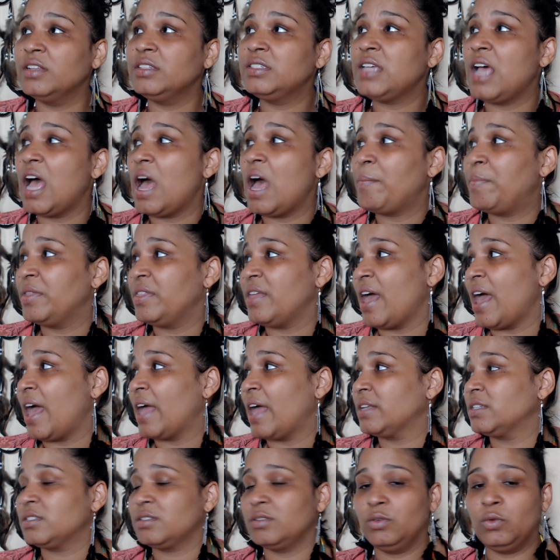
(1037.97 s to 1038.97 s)
top of
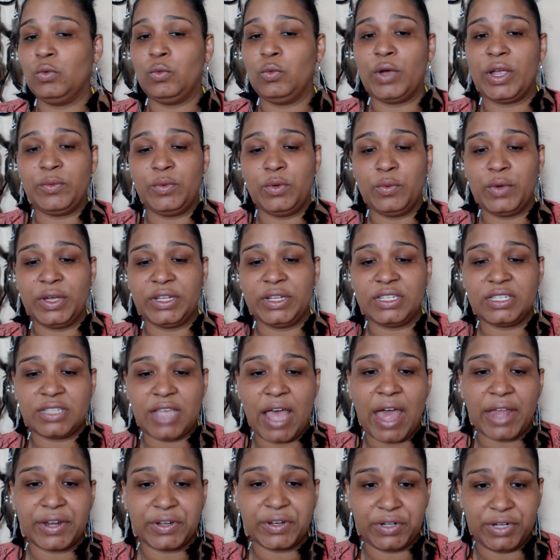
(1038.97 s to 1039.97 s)
that, when we went
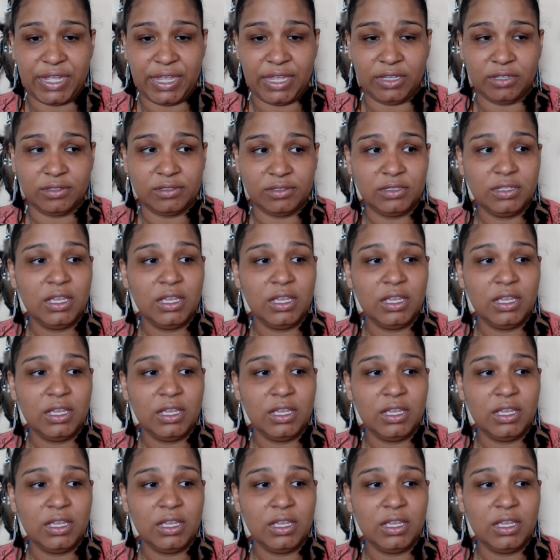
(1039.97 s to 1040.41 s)
Saturday,